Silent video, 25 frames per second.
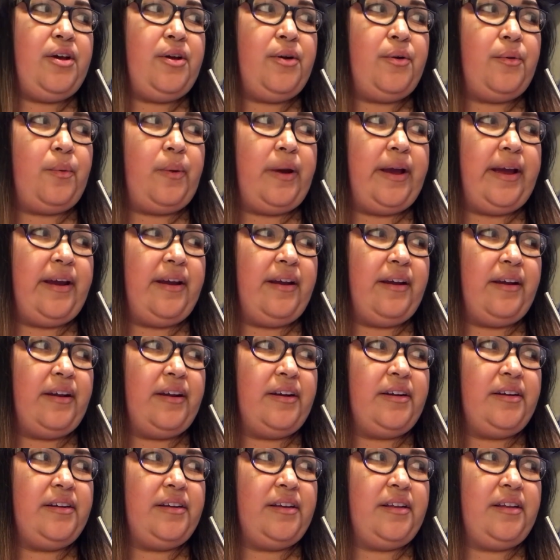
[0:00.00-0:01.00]

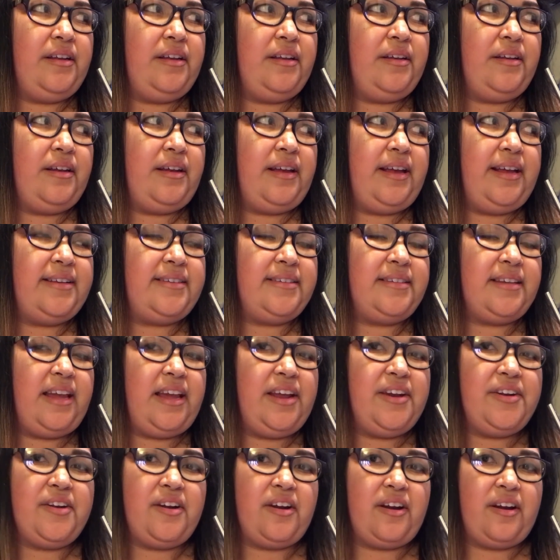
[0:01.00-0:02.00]
where it's
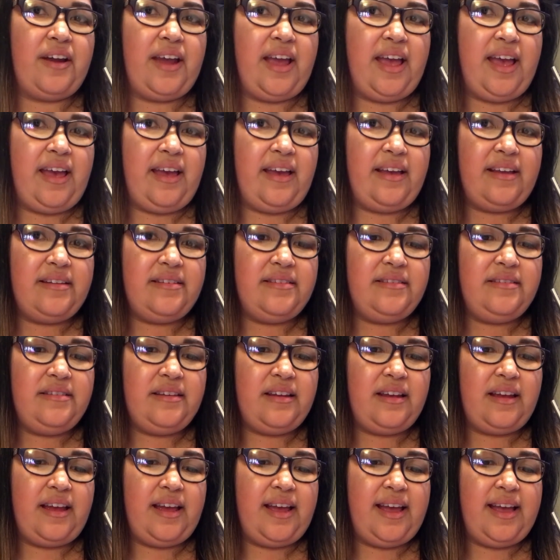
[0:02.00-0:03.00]
in our head.
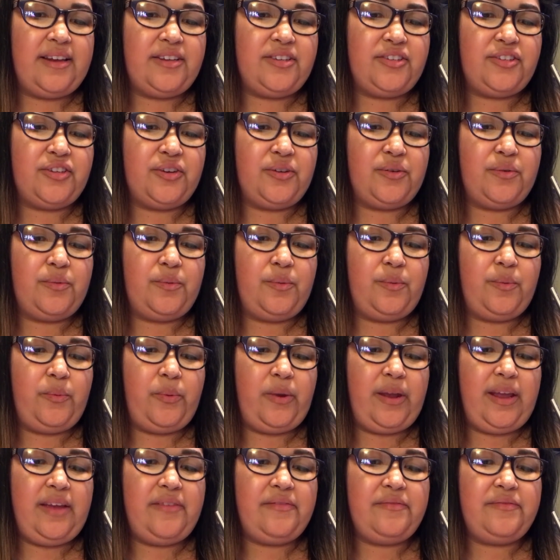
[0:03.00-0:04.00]
And so
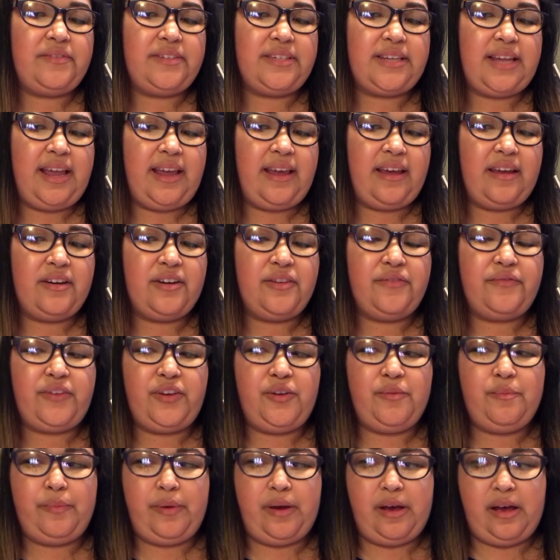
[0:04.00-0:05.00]
we've taken a
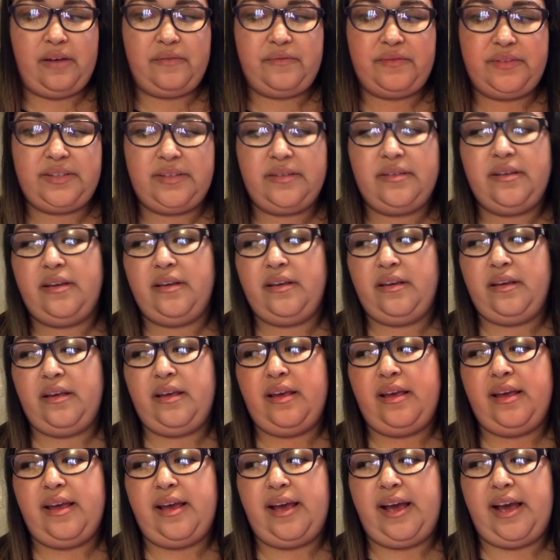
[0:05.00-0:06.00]
few puffs
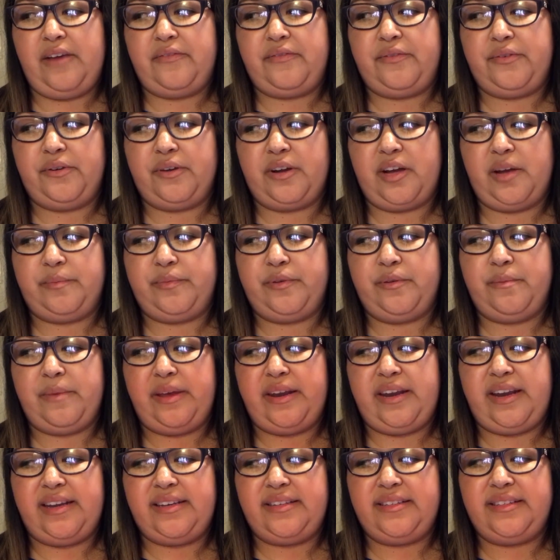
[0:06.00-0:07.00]
after a couple
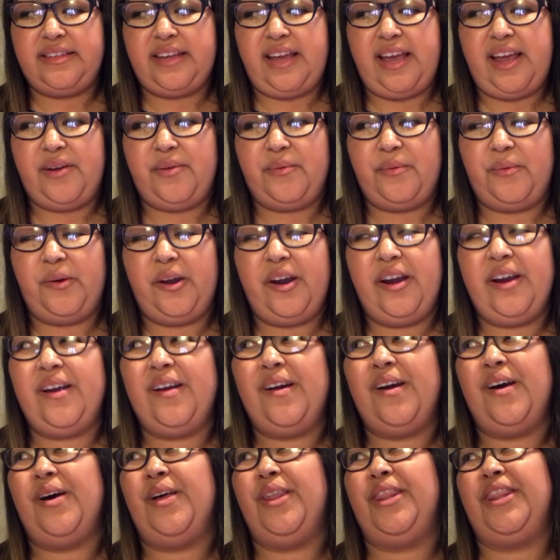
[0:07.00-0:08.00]
minutes, and we're
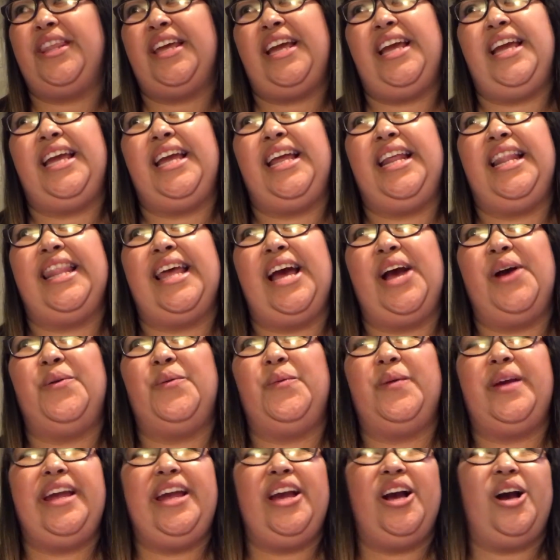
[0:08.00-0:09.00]
all thinking that
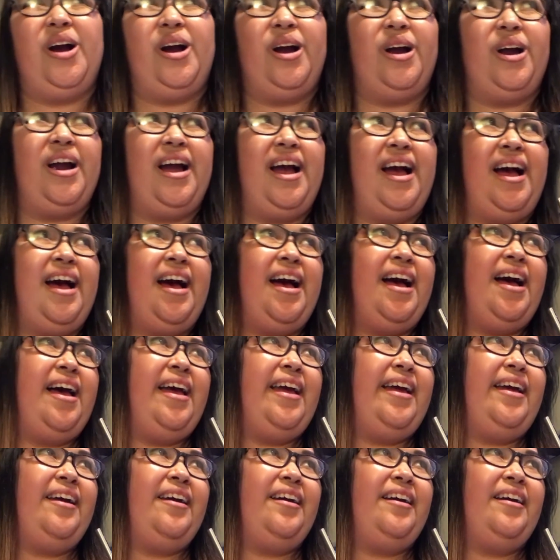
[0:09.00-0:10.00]
we are
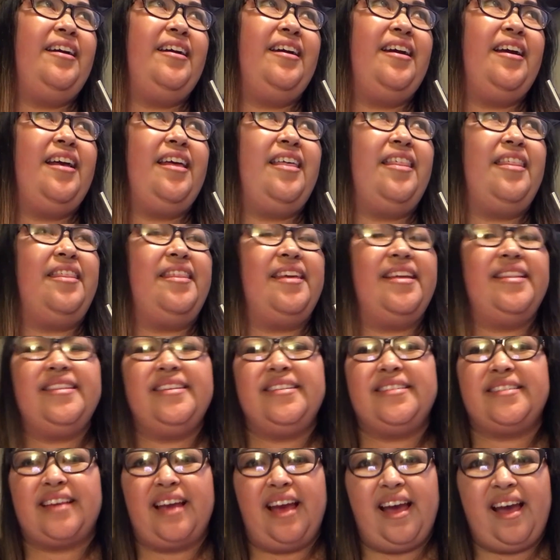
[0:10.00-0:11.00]
higher than
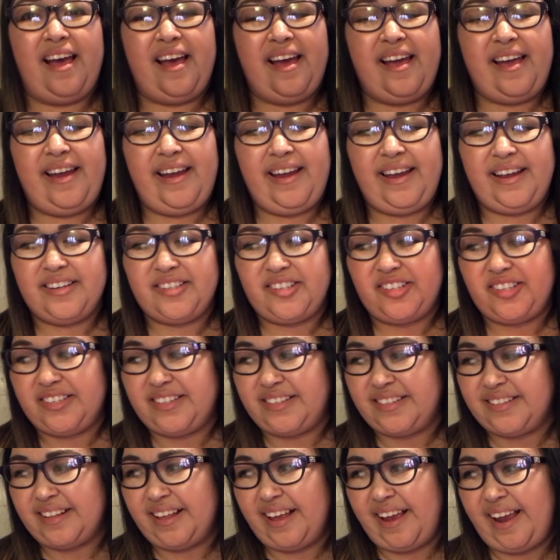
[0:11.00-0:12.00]
the sky. It's
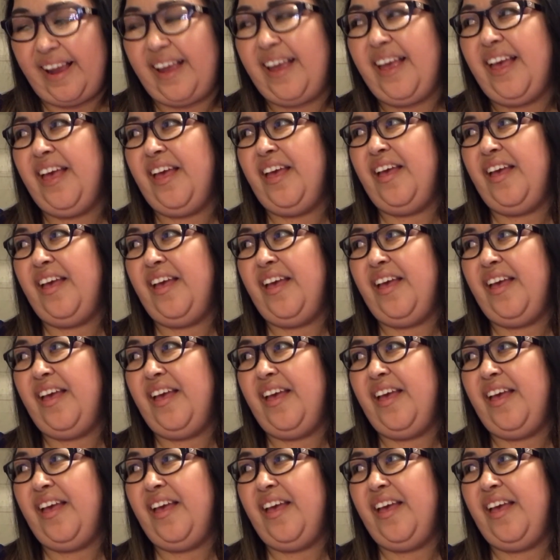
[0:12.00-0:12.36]
just like,